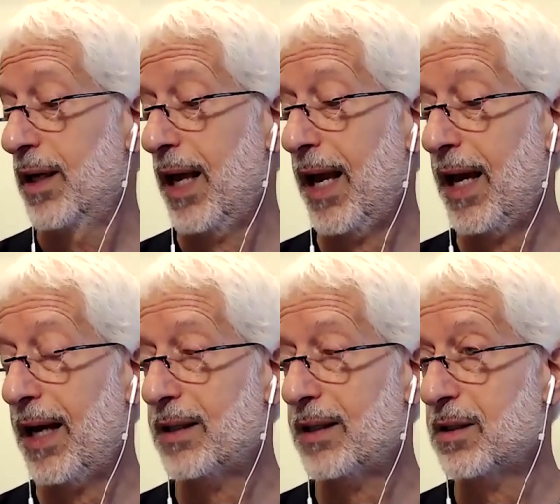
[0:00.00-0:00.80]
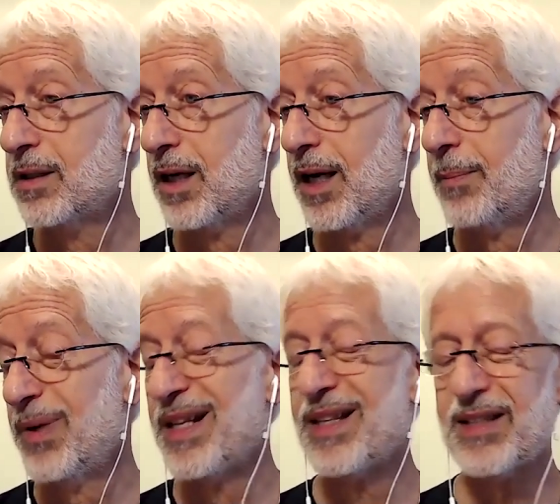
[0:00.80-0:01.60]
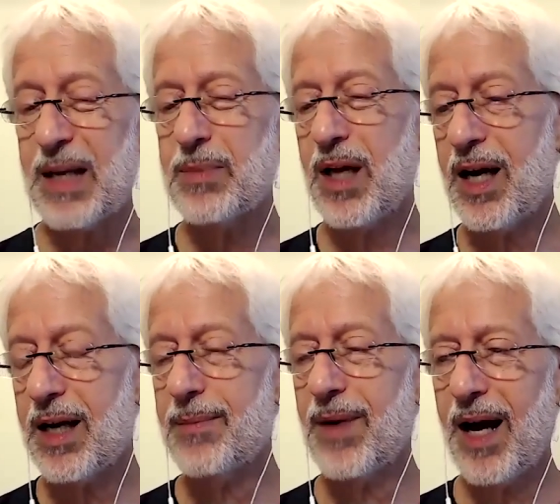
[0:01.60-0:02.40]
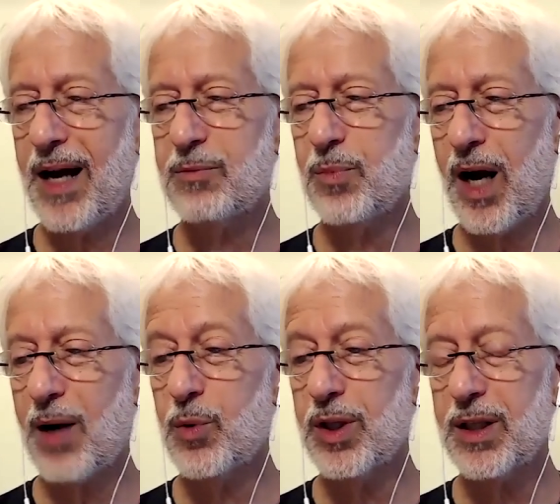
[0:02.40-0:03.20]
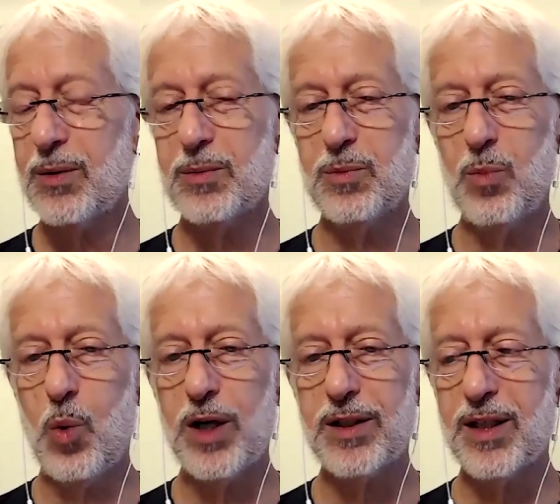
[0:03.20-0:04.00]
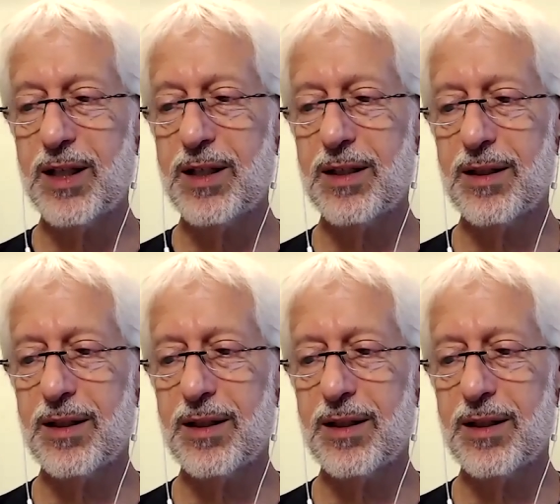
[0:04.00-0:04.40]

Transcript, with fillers: And um, but at the same time, I I really wanted